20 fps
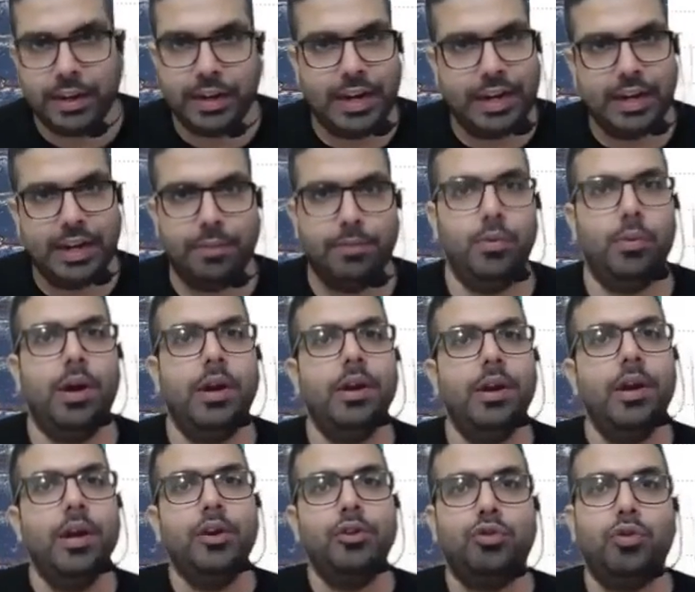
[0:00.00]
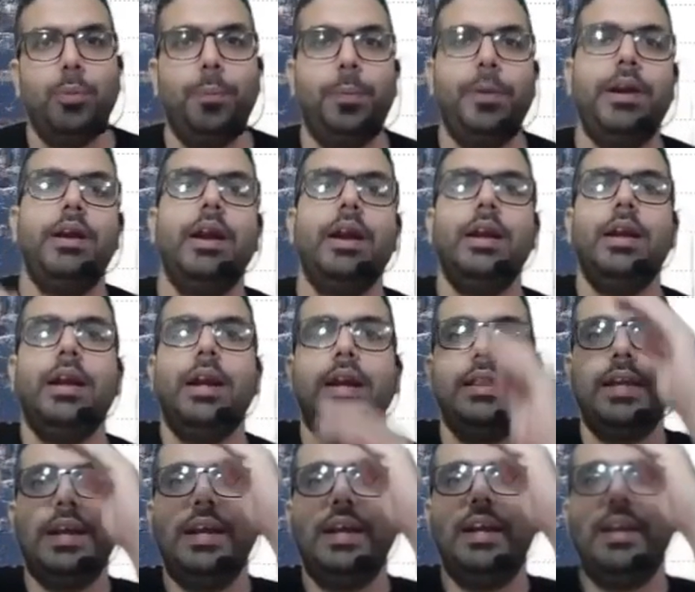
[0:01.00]
Right, everyone? Superintendent,
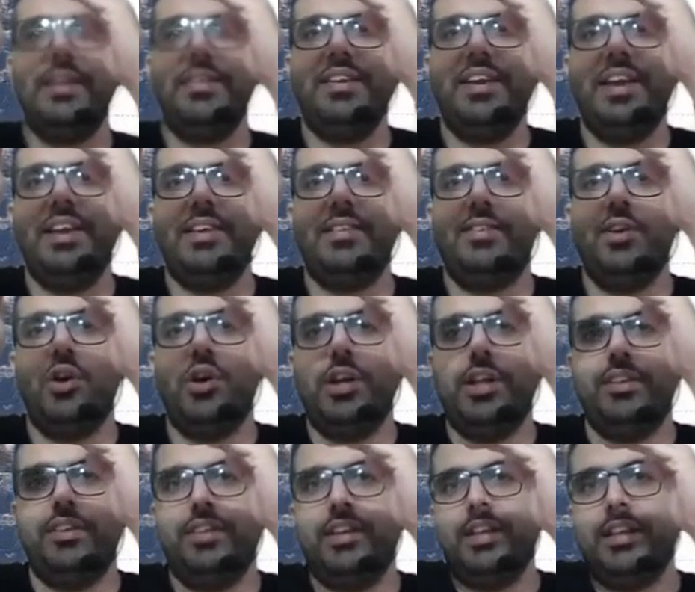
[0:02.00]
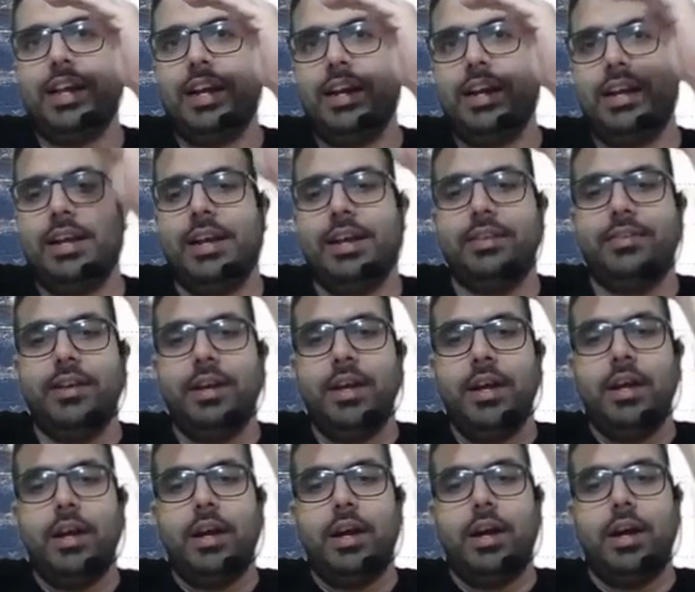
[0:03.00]
then it is AC or DC, then it is
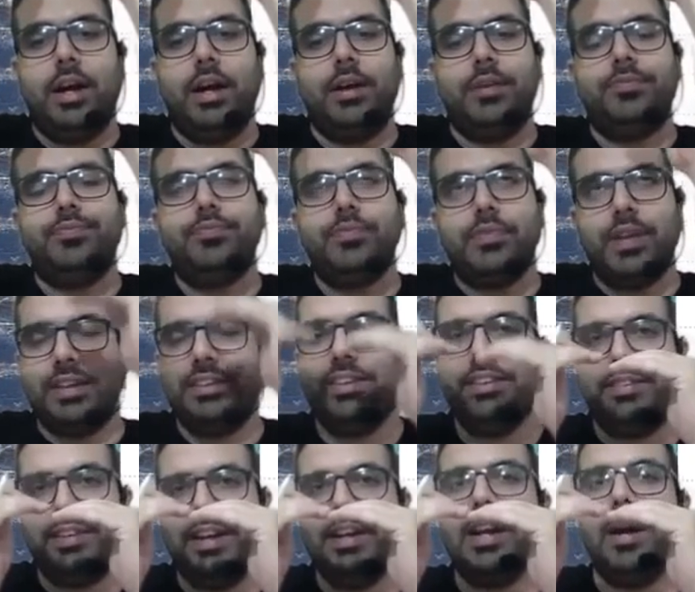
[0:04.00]
uh, assistant